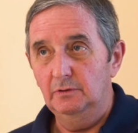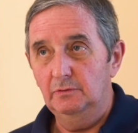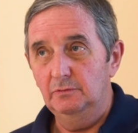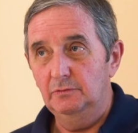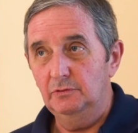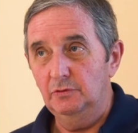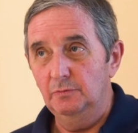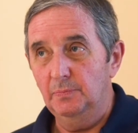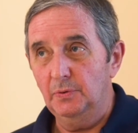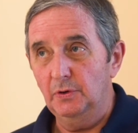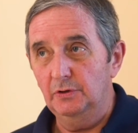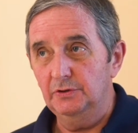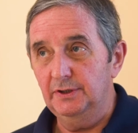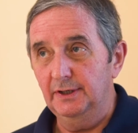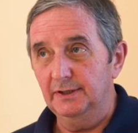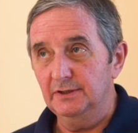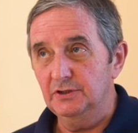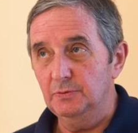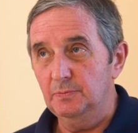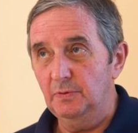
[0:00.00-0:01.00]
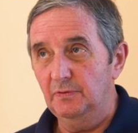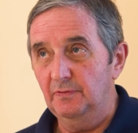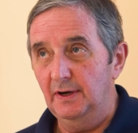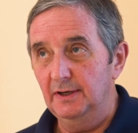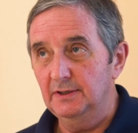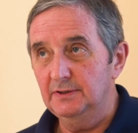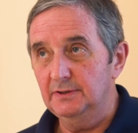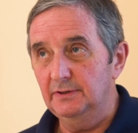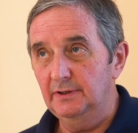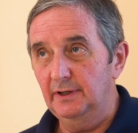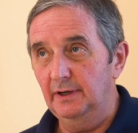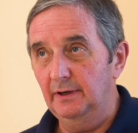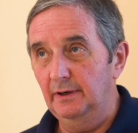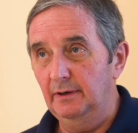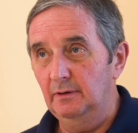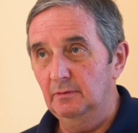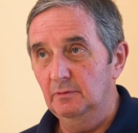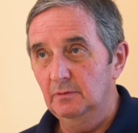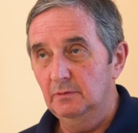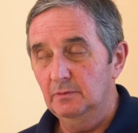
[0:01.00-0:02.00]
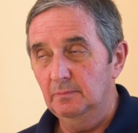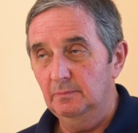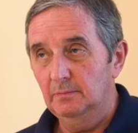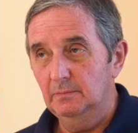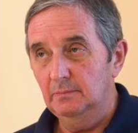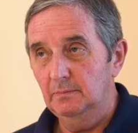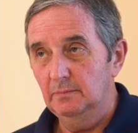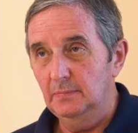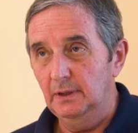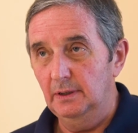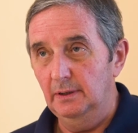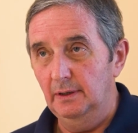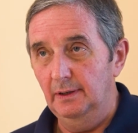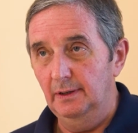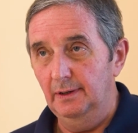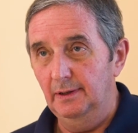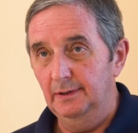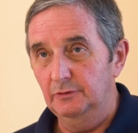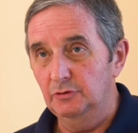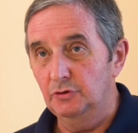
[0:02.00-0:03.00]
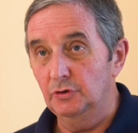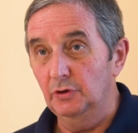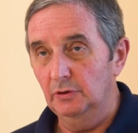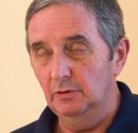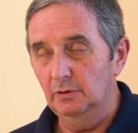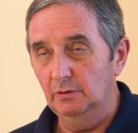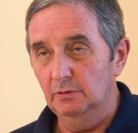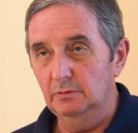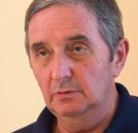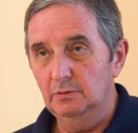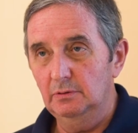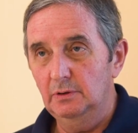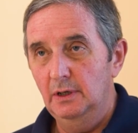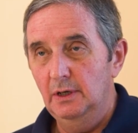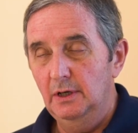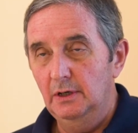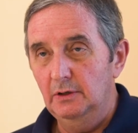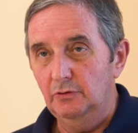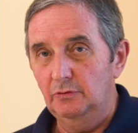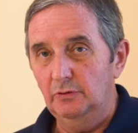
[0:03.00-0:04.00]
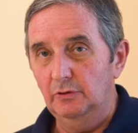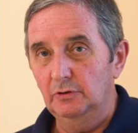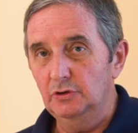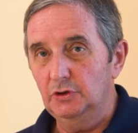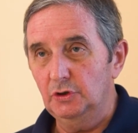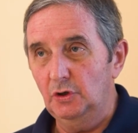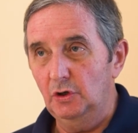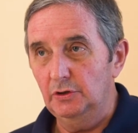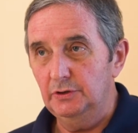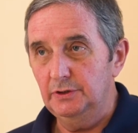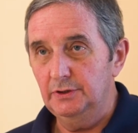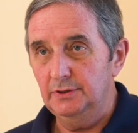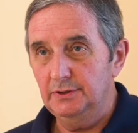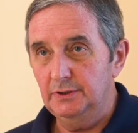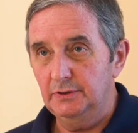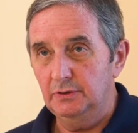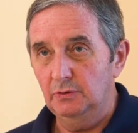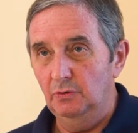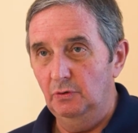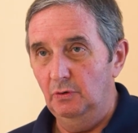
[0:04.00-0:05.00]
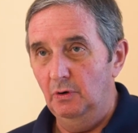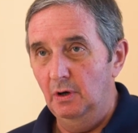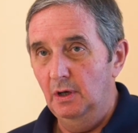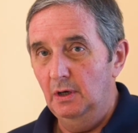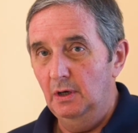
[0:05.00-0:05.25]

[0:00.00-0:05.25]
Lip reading: two project supervisors there, drill geologists who